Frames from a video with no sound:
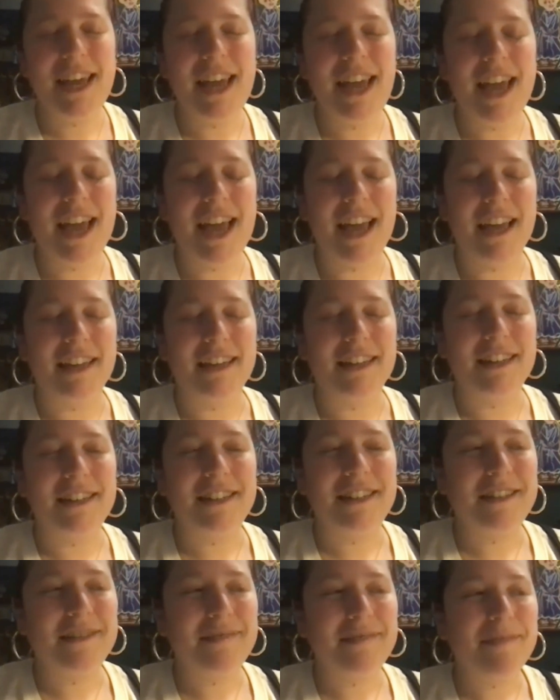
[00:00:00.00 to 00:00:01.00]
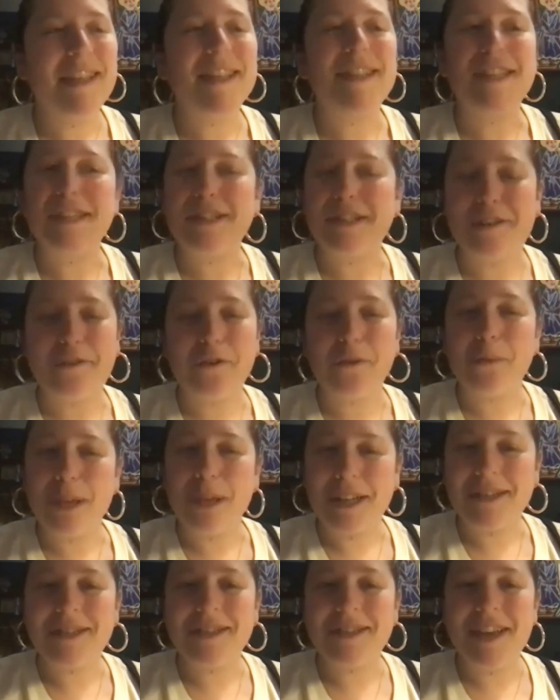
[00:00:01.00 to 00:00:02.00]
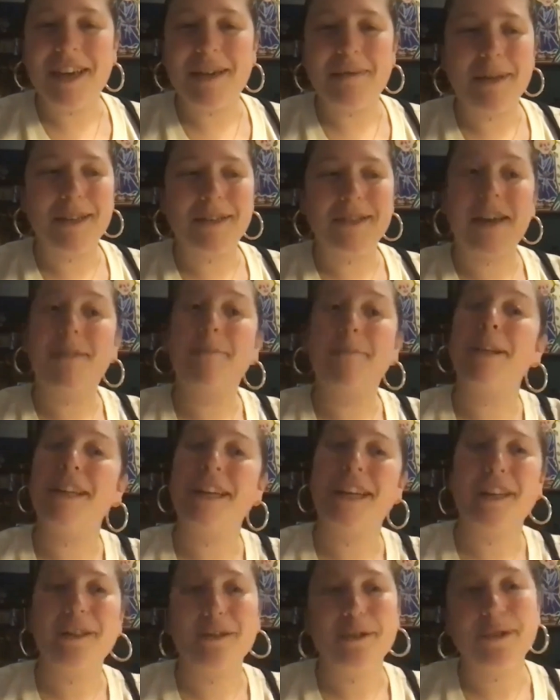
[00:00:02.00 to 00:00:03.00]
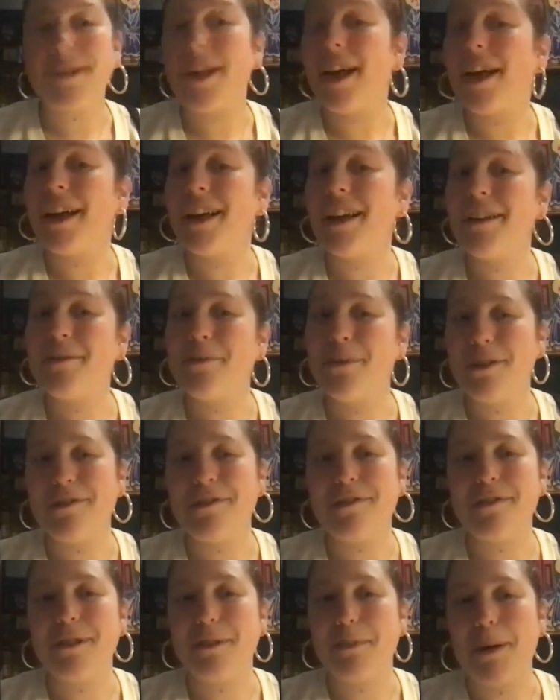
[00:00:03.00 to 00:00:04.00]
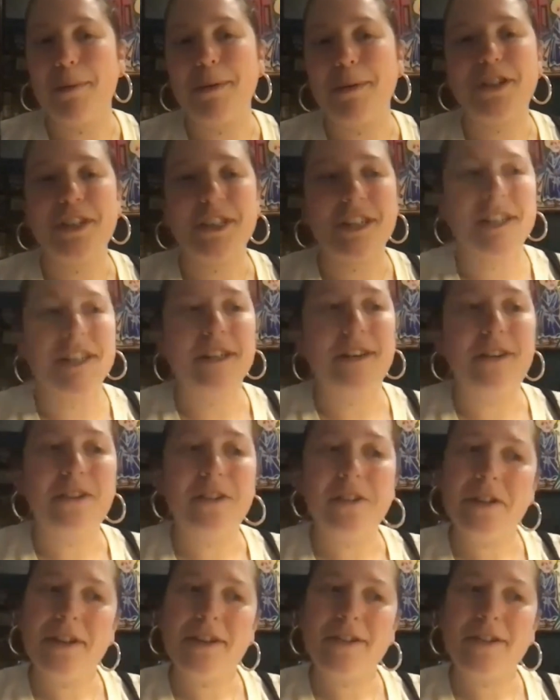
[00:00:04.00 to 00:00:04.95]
And it's easy for me to say because I'm on the other side with the publishing deal.